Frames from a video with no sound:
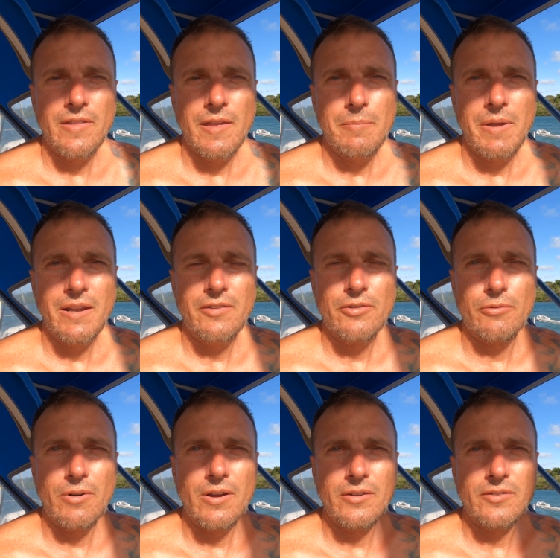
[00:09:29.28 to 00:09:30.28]
they made it the
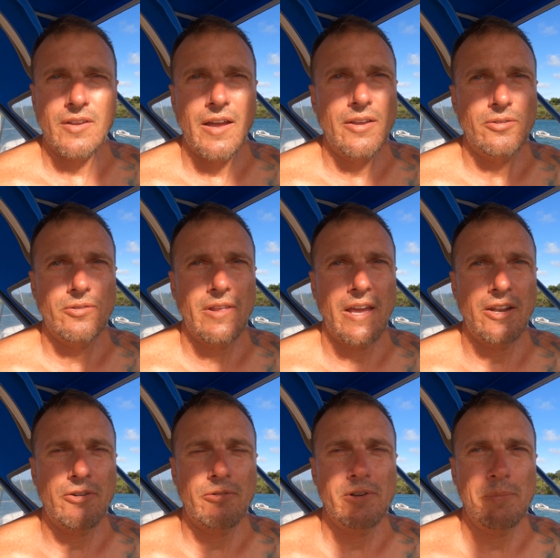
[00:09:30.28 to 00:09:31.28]
wrong size, so they had
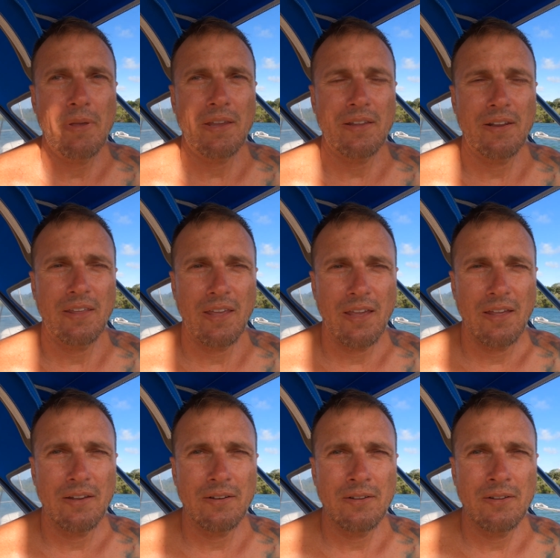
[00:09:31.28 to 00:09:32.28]
to remake it
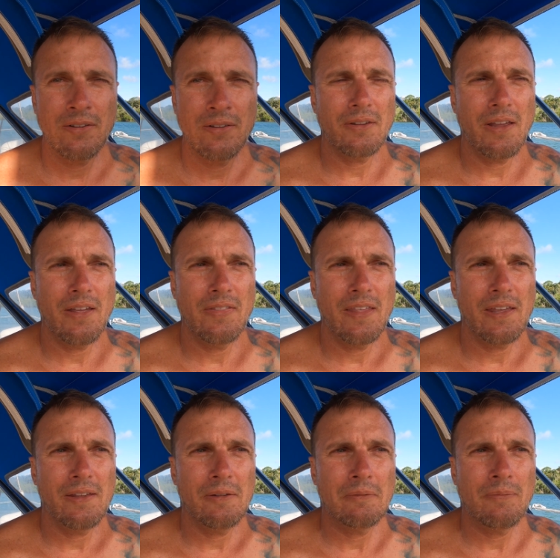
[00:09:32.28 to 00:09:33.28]
again. And
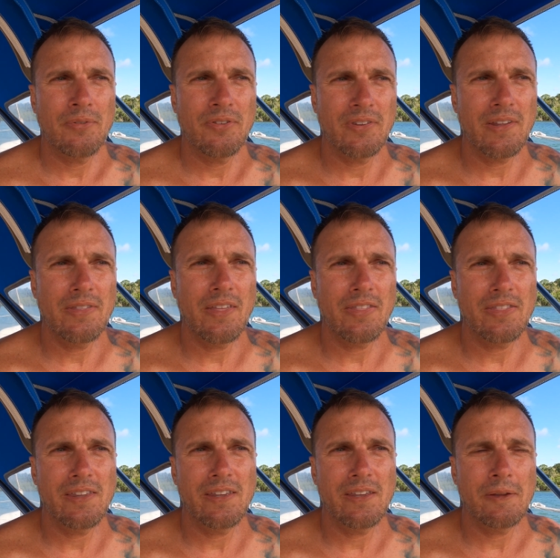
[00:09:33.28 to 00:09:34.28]
they said that
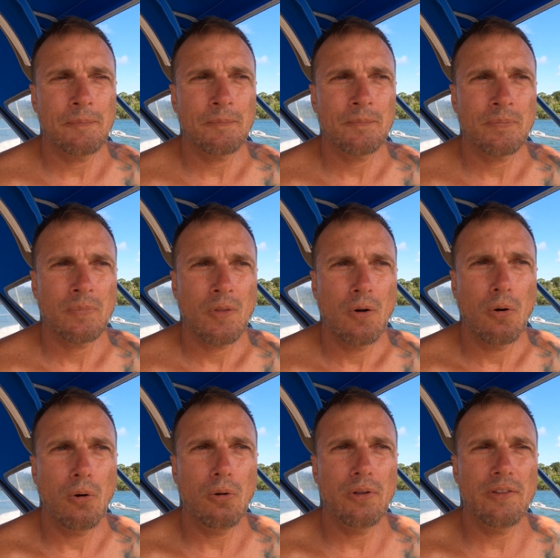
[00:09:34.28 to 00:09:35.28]
the
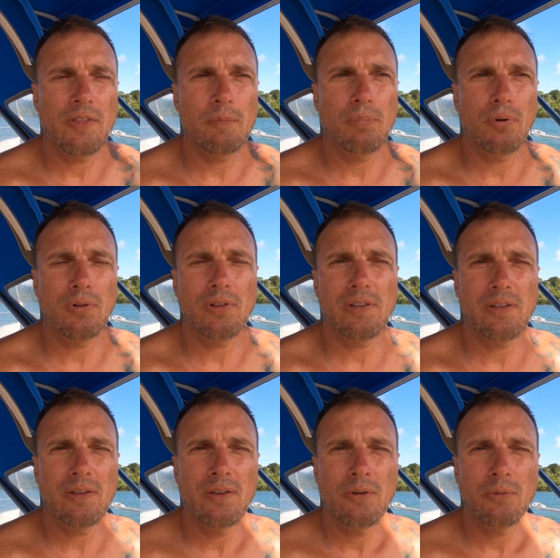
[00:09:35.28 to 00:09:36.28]
hole in the
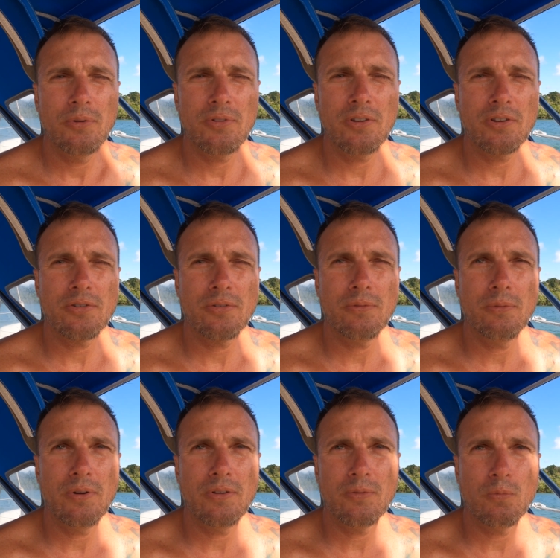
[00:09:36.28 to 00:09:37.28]
pulley was in,
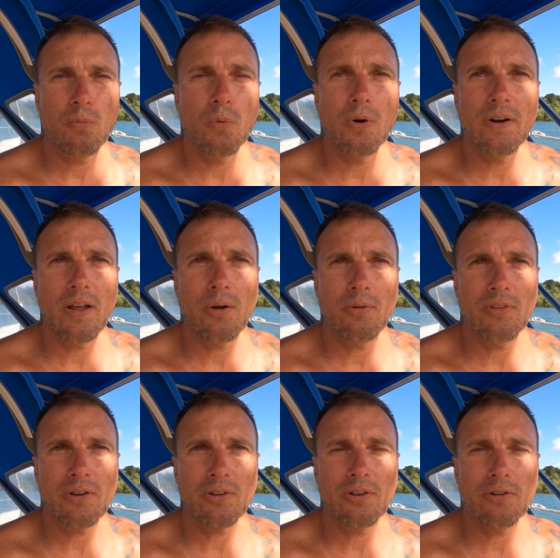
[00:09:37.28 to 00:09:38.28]
was worn out, and
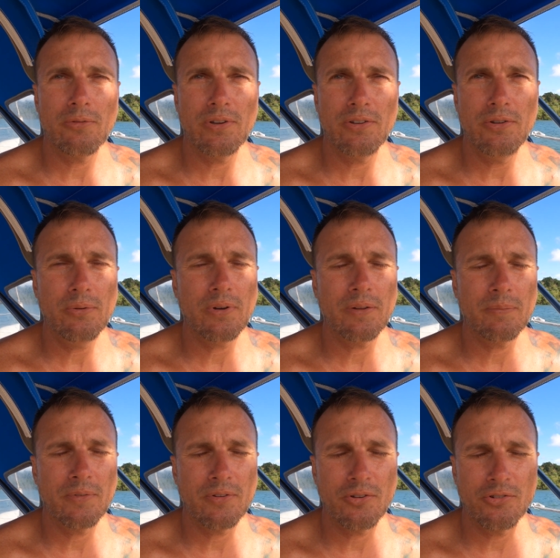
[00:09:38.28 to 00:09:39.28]
they're going to redo it. I
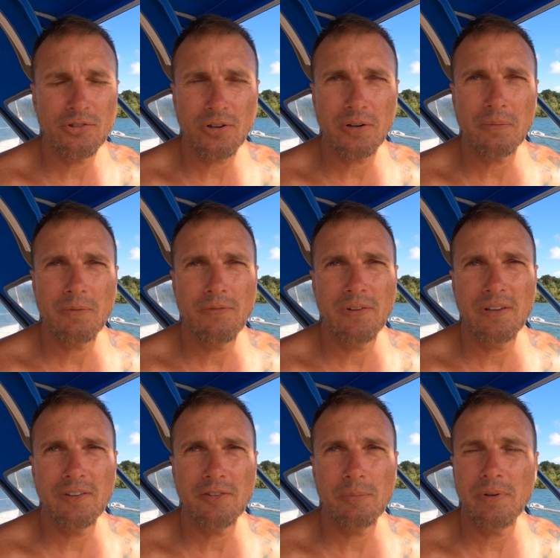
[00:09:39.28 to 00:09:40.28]
said, sure, if it
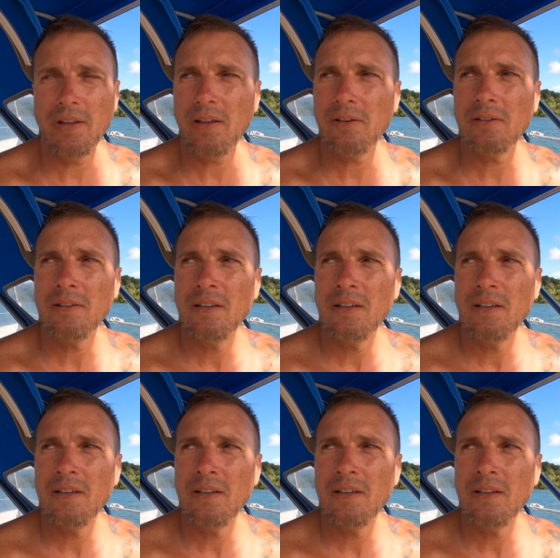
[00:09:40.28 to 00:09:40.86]
needs to be done.